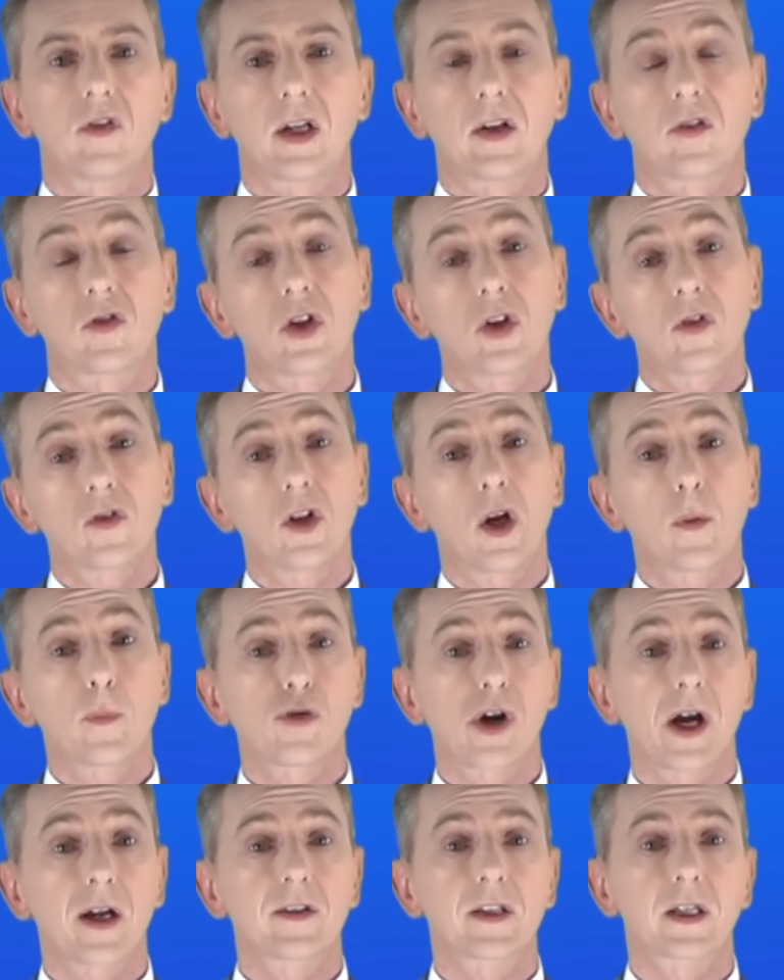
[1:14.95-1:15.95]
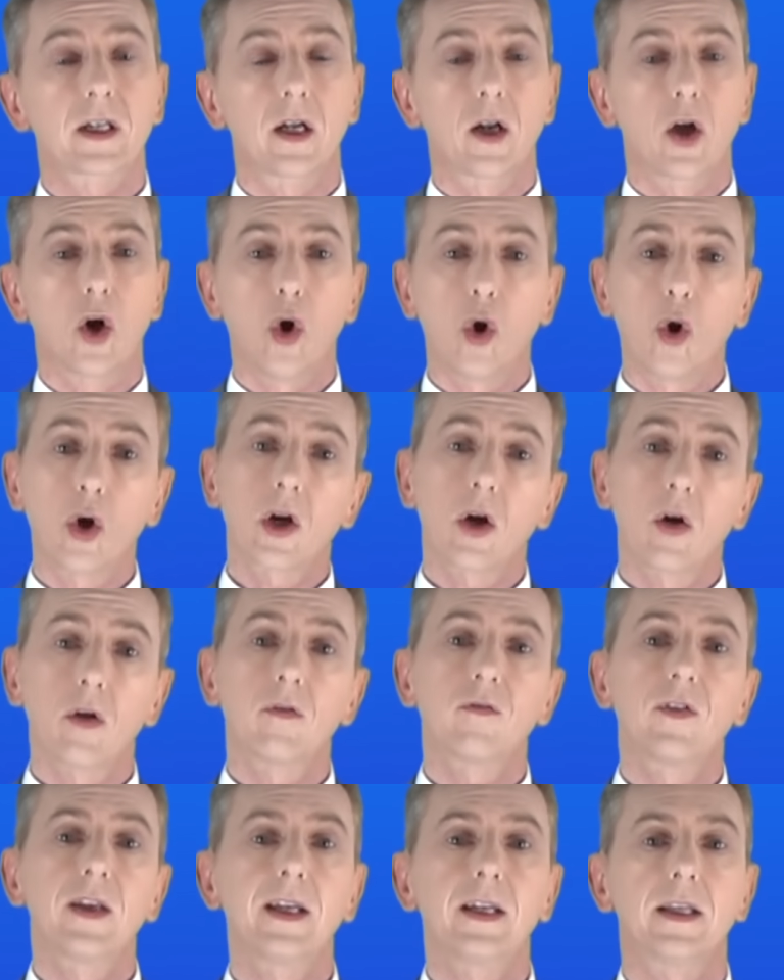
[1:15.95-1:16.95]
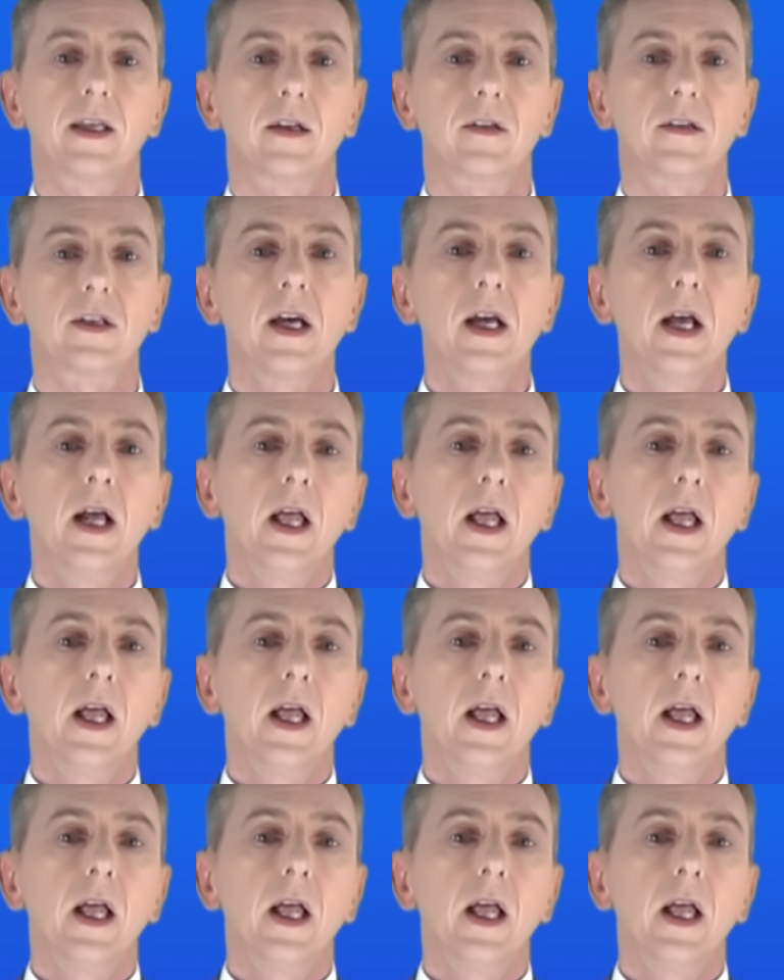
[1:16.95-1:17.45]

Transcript: it's just not practical or convenient